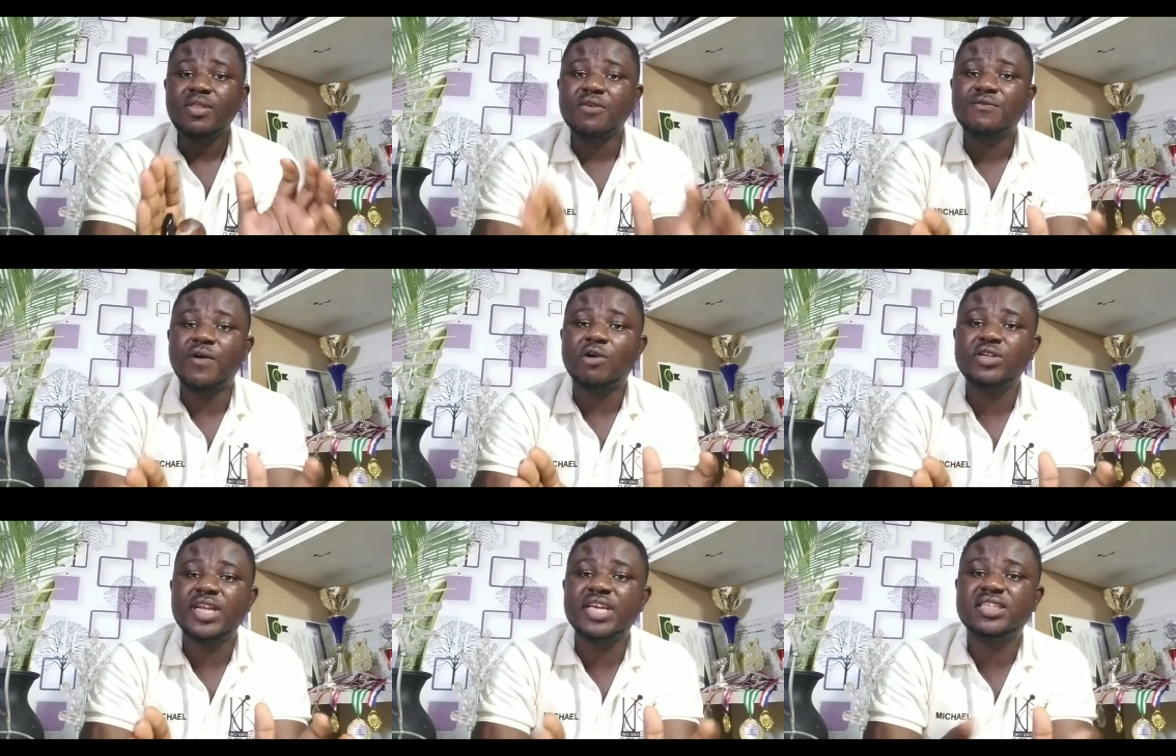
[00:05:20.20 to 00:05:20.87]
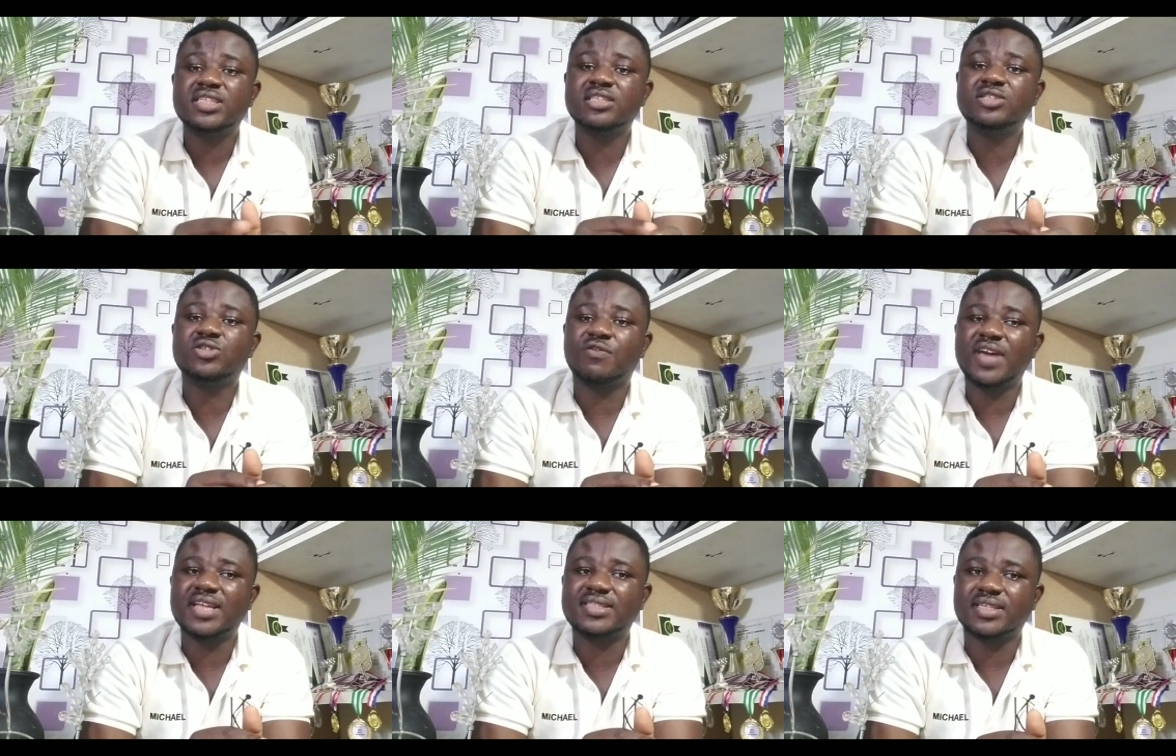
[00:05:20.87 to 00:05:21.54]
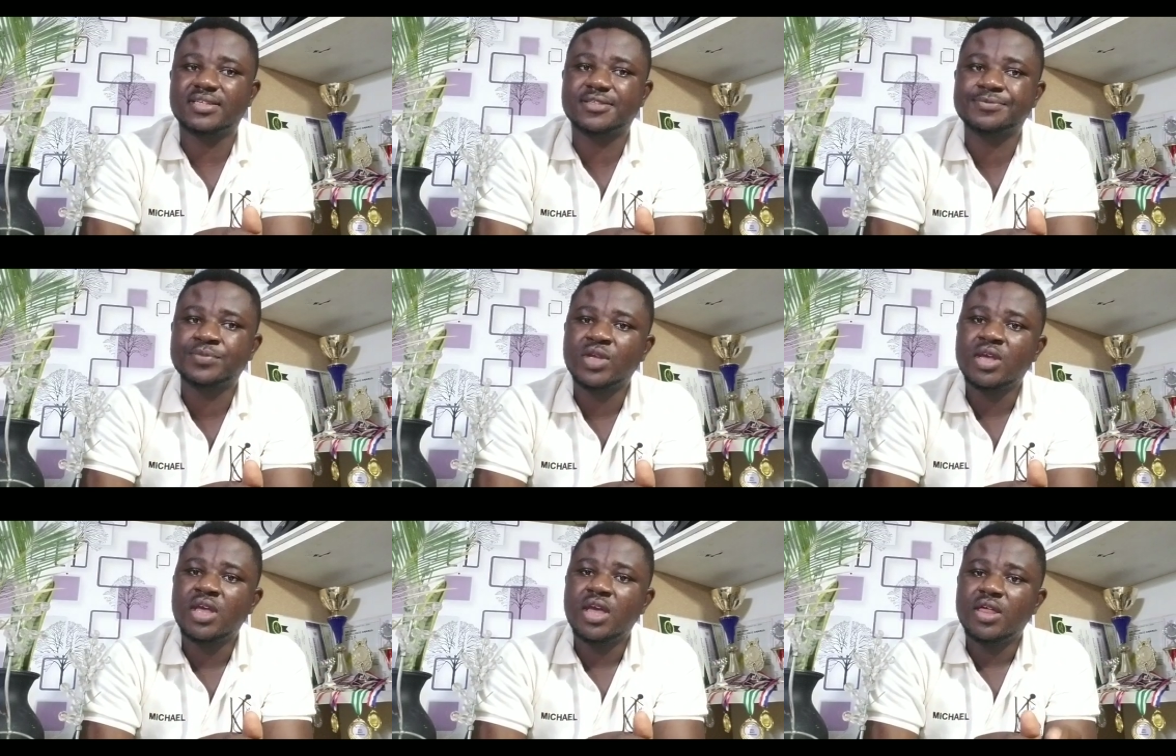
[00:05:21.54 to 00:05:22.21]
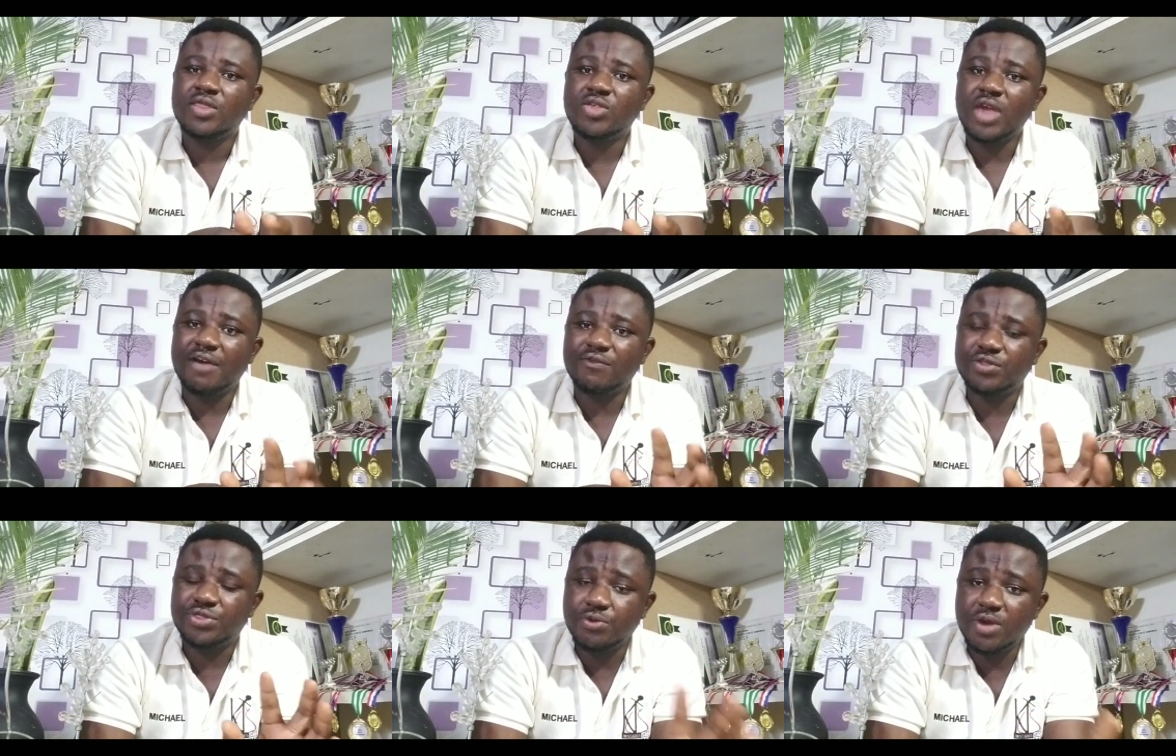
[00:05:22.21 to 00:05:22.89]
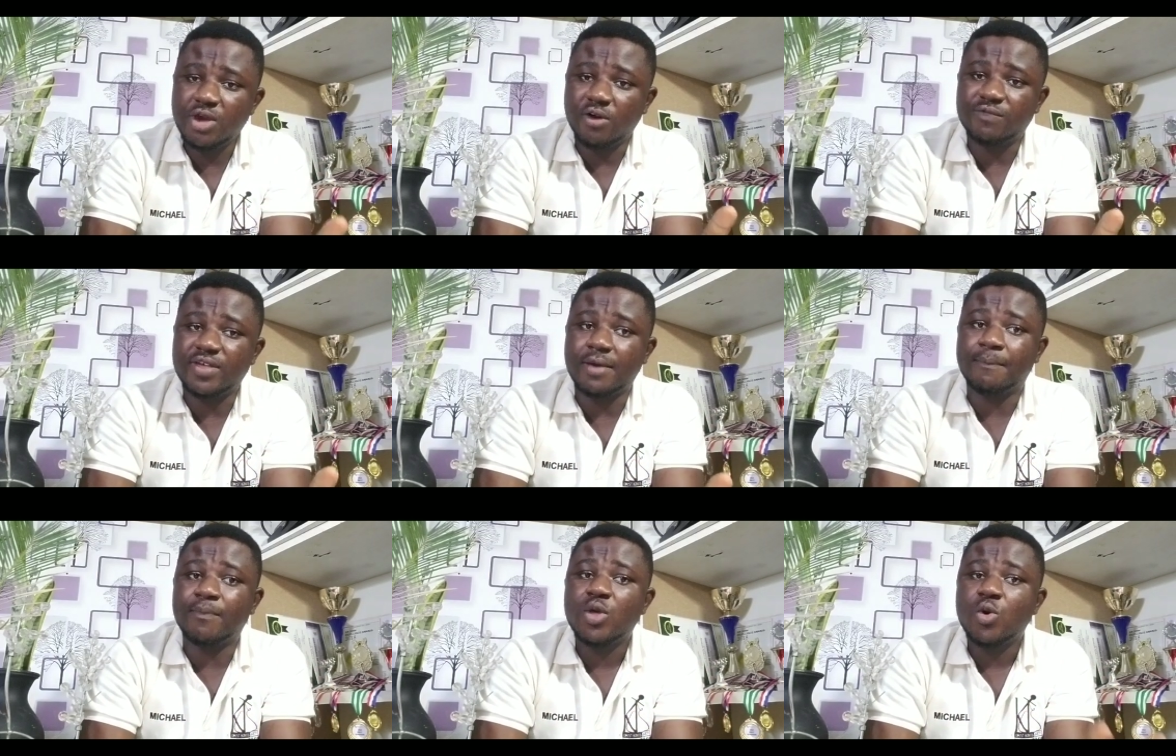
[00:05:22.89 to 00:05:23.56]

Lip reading: foundations of ethics? We have three of them.